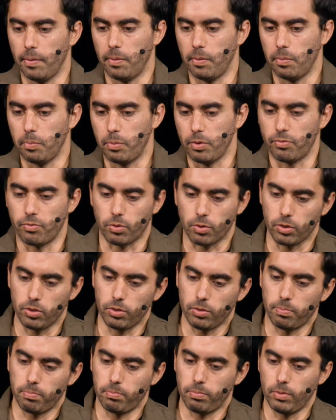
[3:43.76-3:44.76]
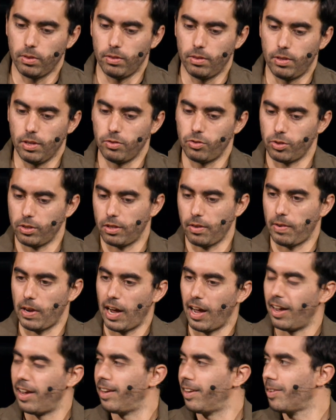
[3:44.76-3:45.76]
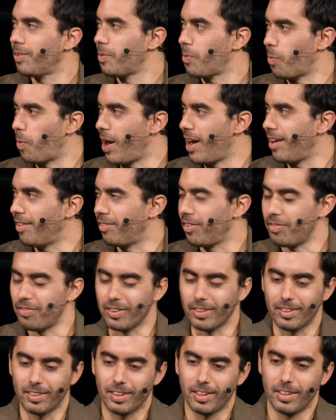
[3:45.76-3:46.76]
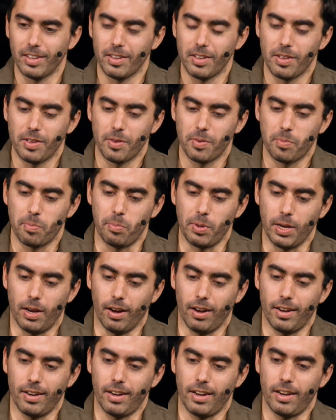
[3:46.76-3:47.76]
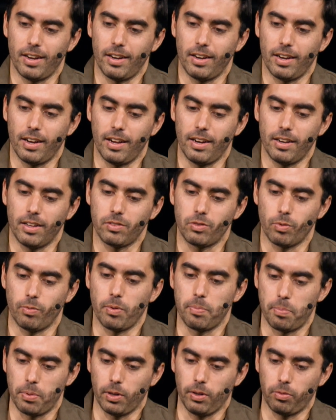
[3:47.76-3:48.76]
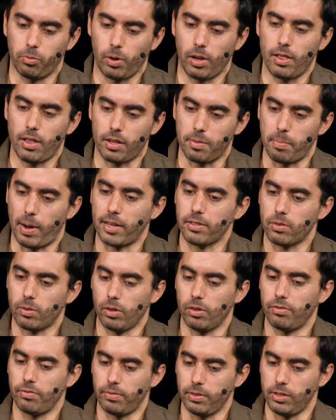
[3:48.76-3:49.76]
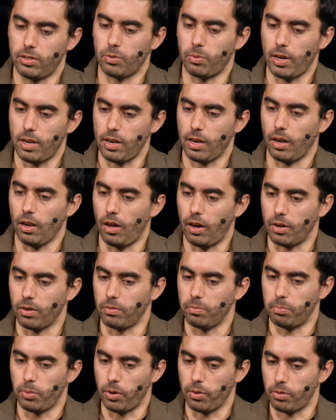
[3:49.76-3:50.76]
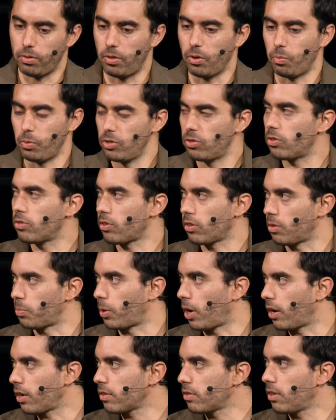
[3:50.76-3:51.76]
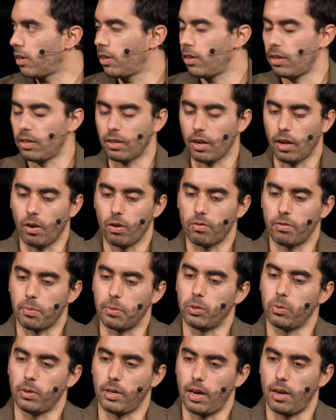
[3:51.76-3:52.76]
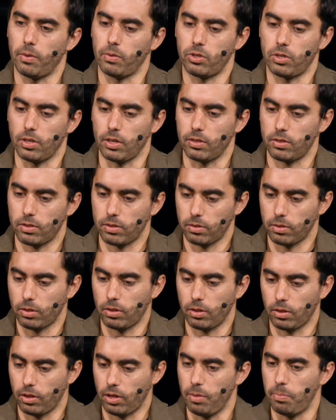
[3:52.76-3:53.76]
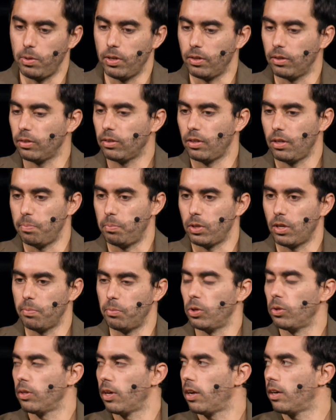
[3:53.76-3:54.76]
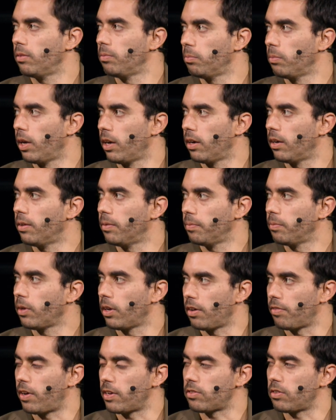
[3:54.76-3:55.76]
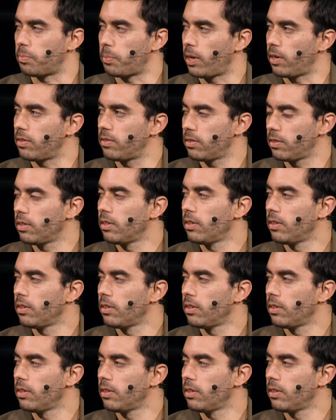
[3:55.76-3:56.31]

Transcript: before the generative AI wave even begun, and so we built really that muscle of iterating a lot on both the research and the product side, and a lot of what we're doing now is just keep doing that at a faster pace.